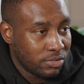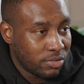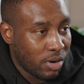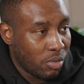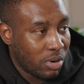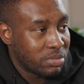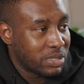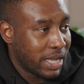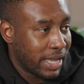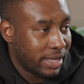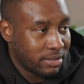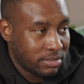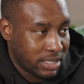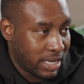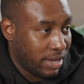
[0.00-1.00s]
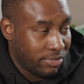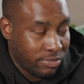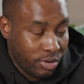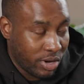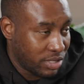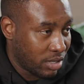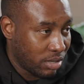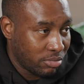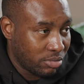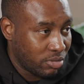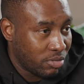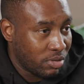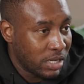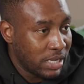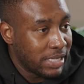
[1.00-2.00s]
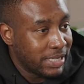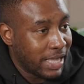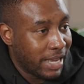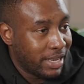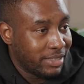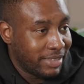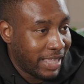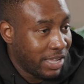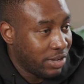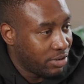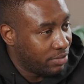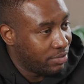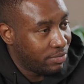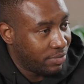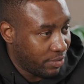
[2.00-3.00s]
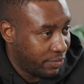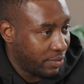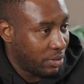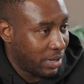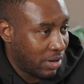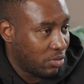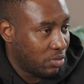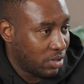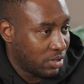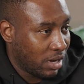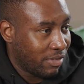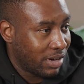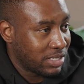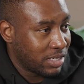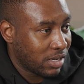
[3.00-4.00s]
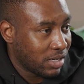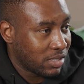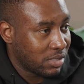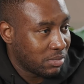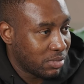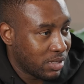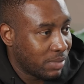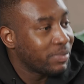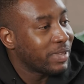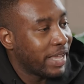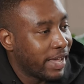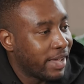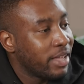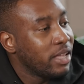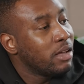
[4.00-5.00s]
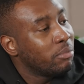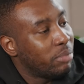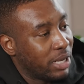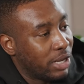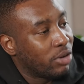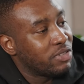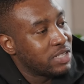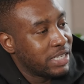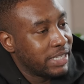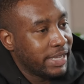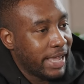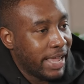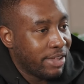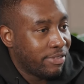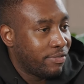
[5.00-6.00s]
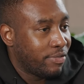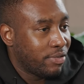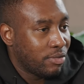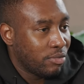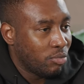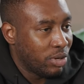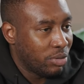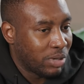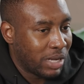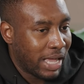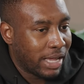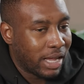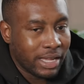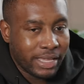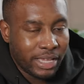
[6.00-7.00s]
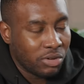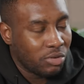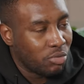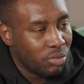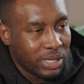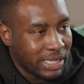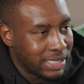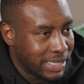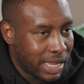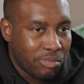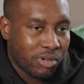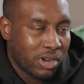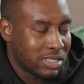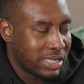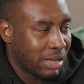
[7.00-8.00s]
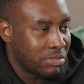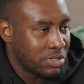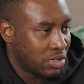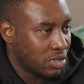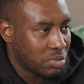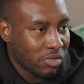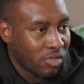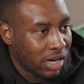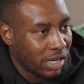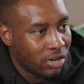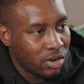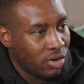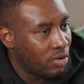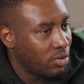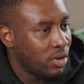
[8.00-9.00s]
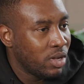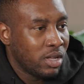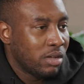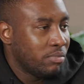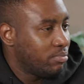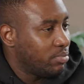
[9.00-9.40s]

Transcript: for our website, say, for example, then they could fulfill that order direct to the customer. Directly, yeah, right. But then obviously, if we were like, okay, cool, we need to get product to Amazon because we're running low.